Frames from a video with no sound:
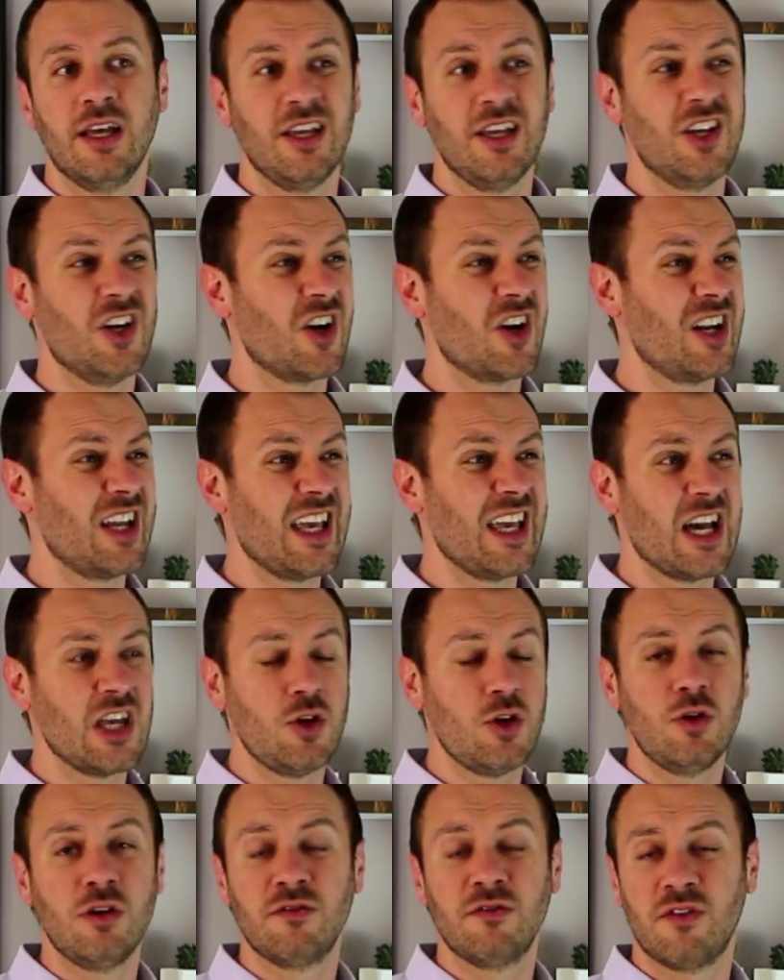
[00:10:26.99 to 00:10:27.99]
You're not going to get a
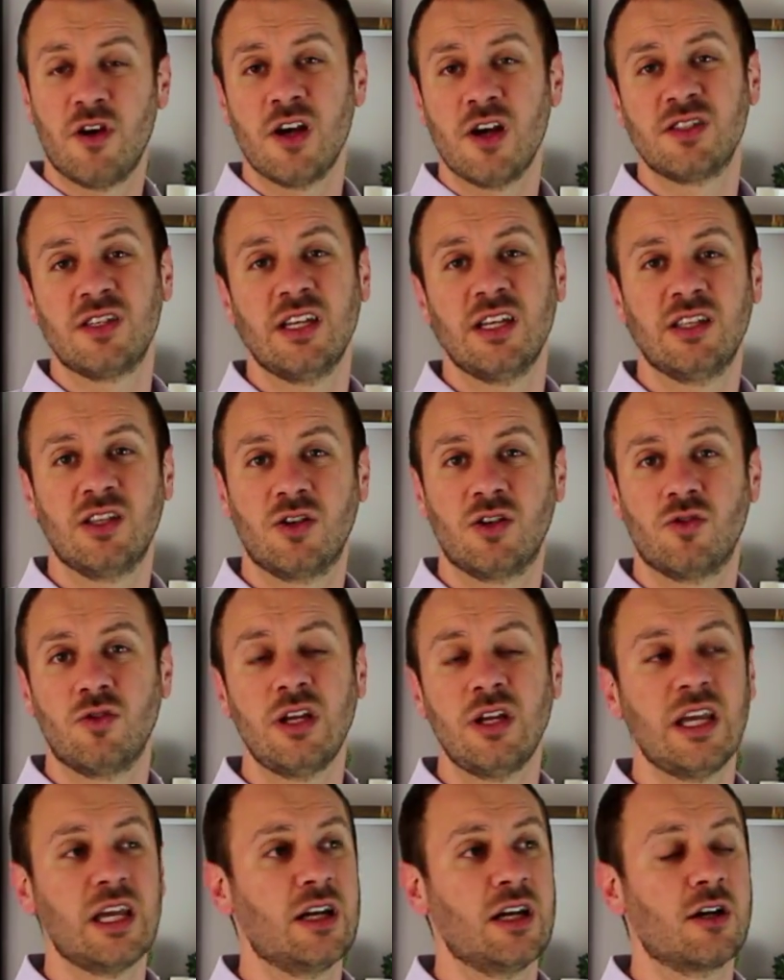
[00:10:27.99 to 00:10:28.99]
university
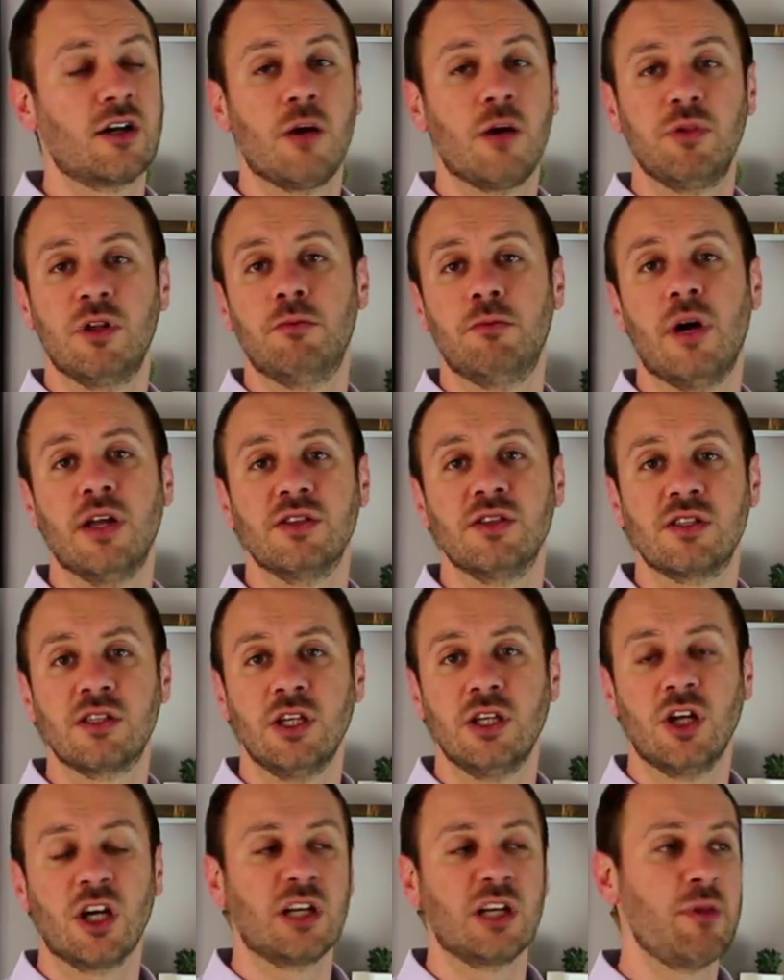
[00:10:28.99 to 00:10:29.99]
degree in a couple of
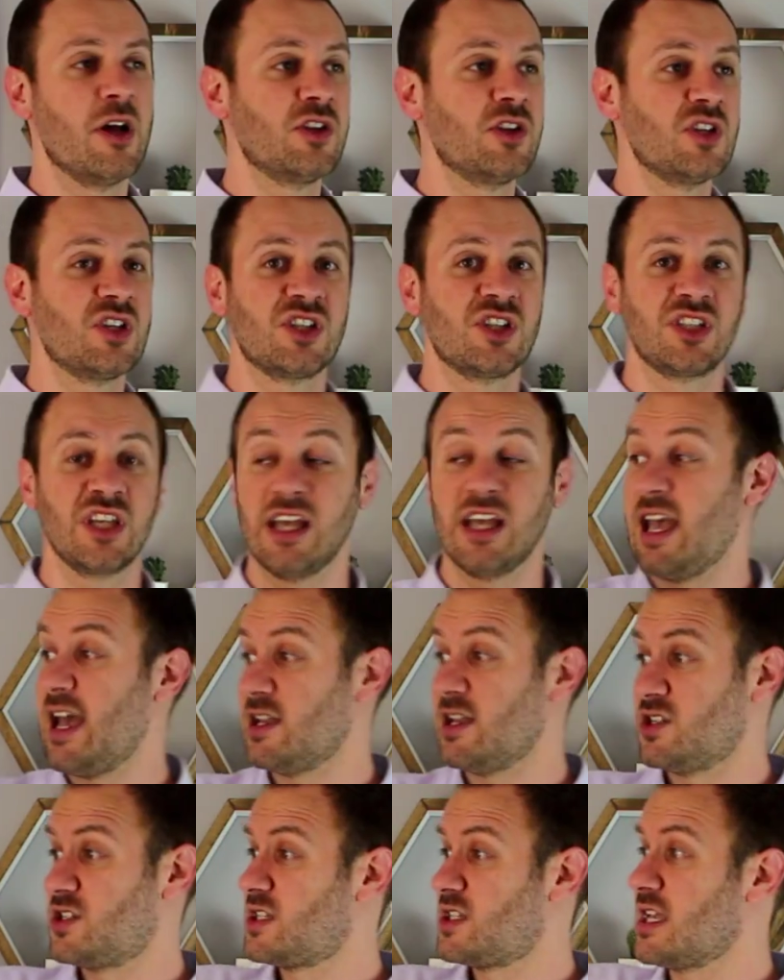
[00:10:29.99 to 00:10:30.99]
months. You're not going to be able
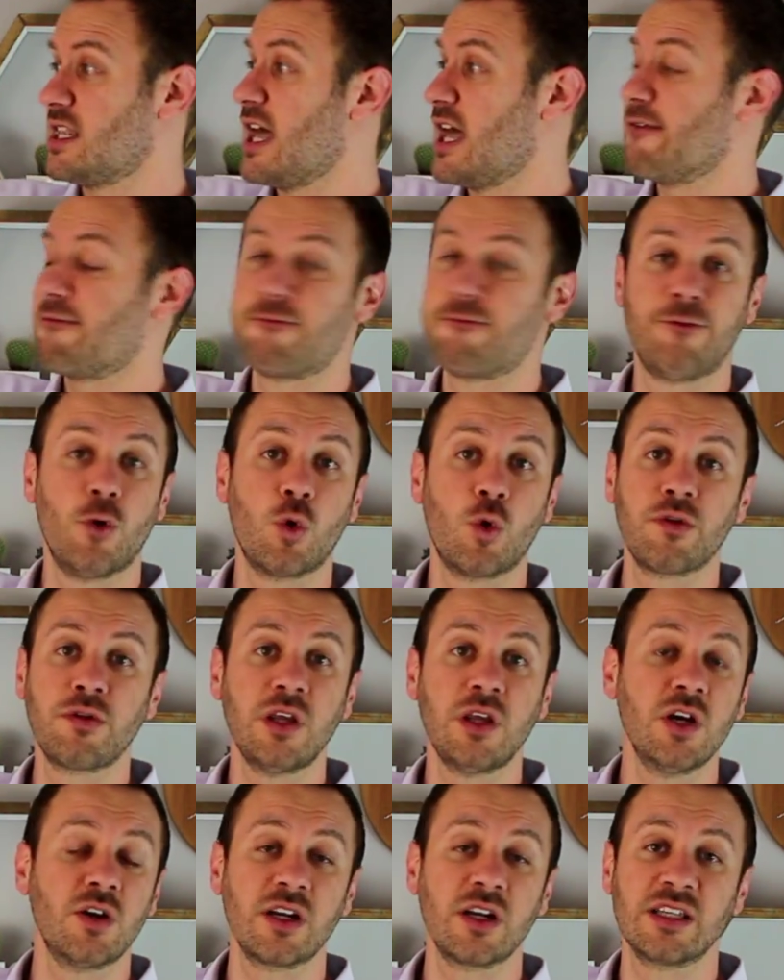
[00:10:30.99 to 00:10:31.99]
to sit that fourth
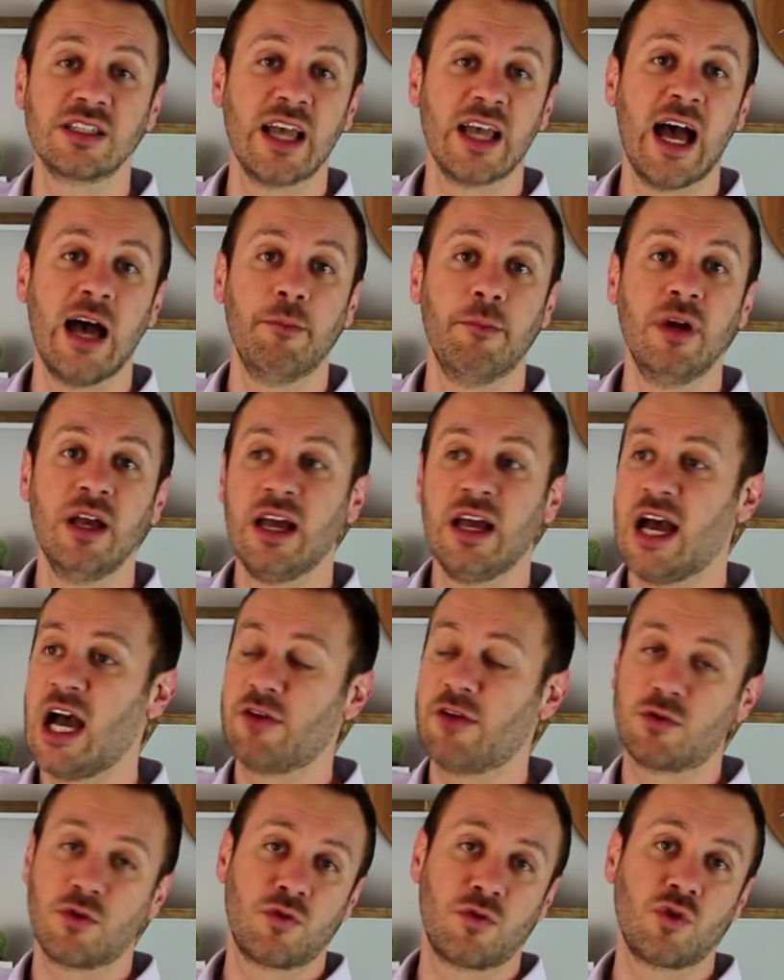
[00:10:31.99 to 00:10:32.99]
year exam
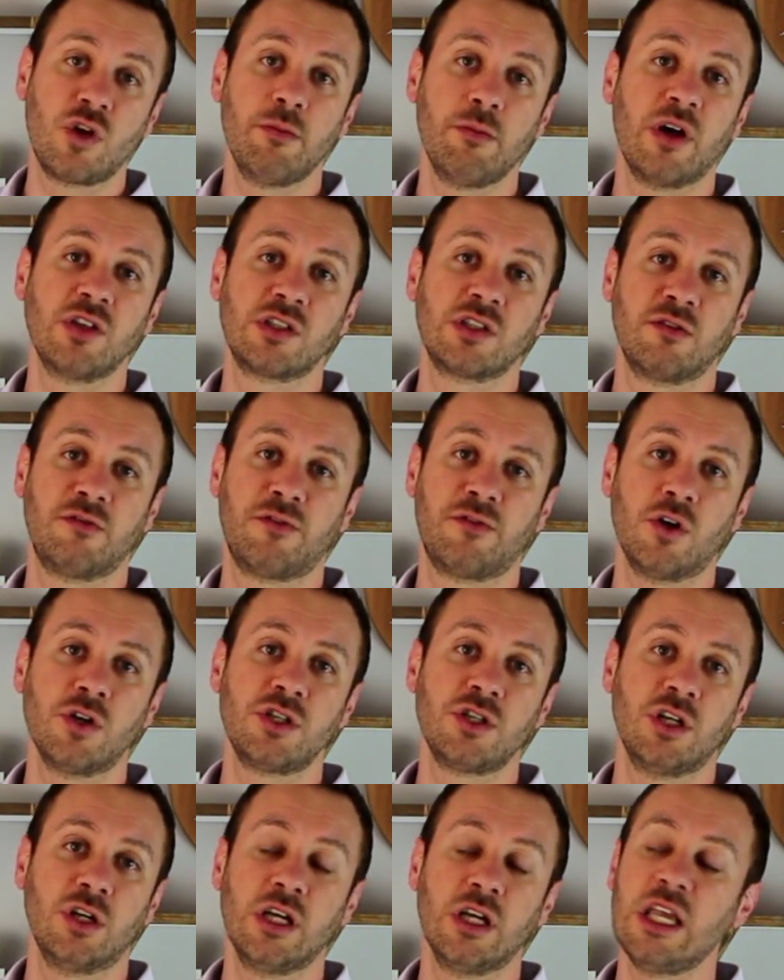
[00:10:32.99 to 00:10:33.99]
after 3 months in
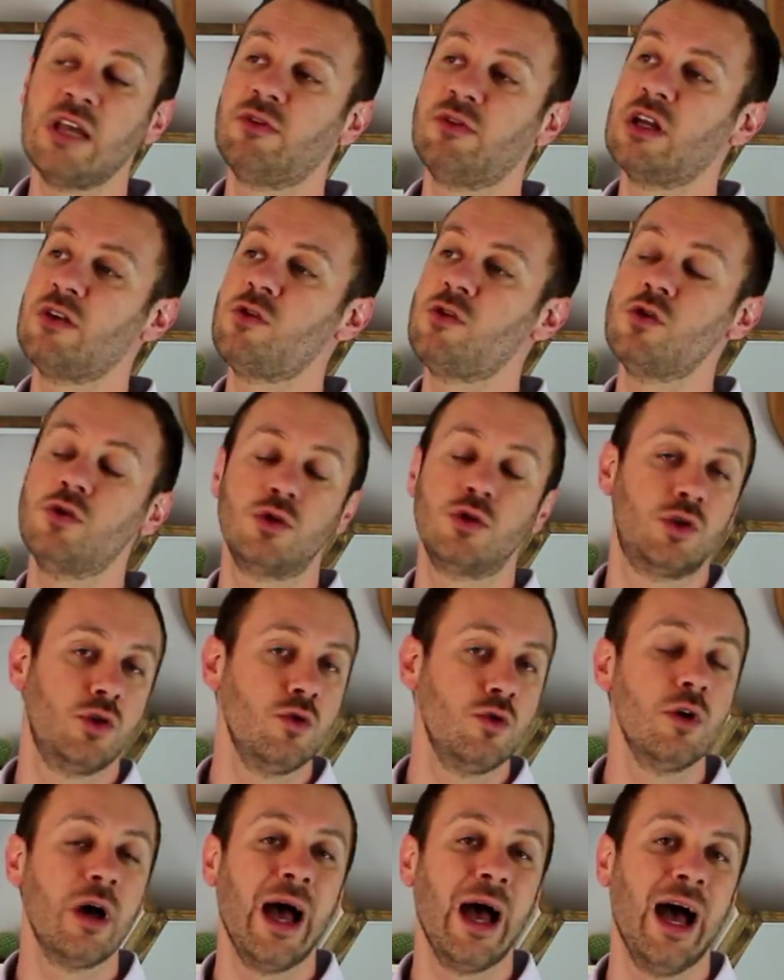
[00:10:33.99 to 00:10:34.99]
first year, even if you
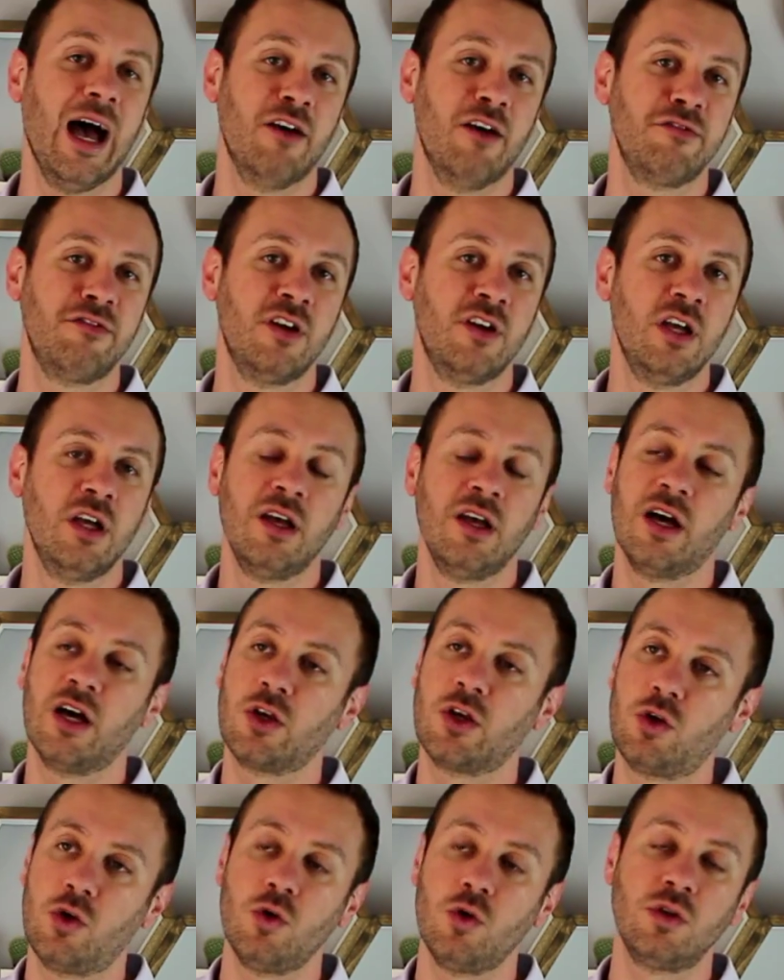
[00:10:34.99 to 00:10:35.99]
do have a
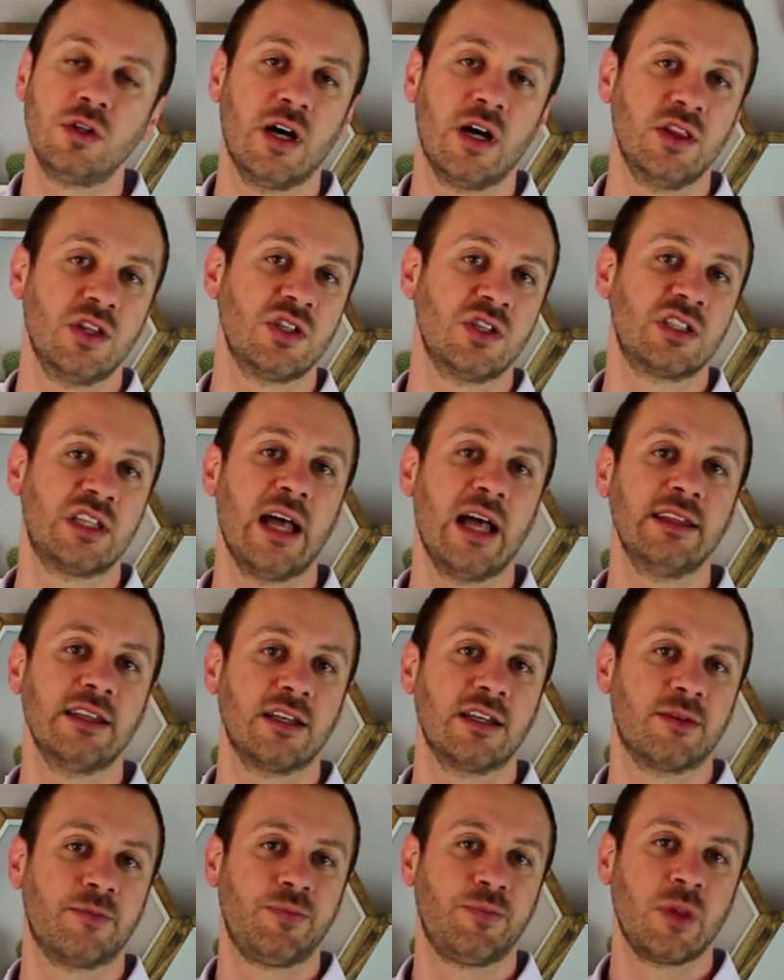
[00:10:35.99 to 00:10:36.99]
good
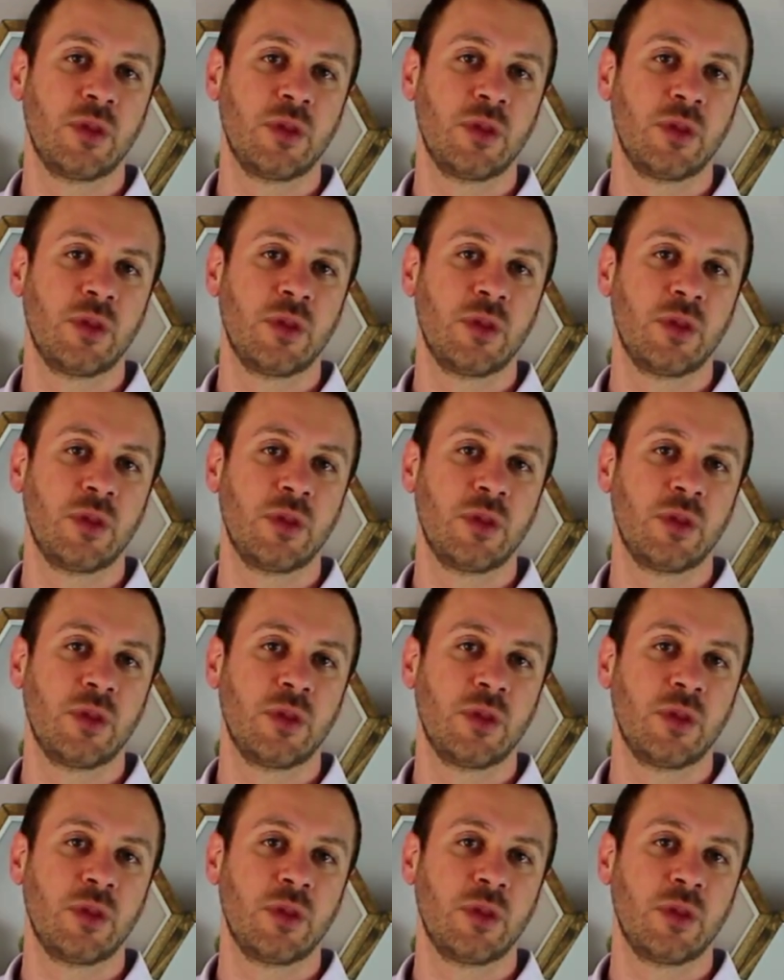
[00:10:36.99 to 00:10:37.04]
understanding.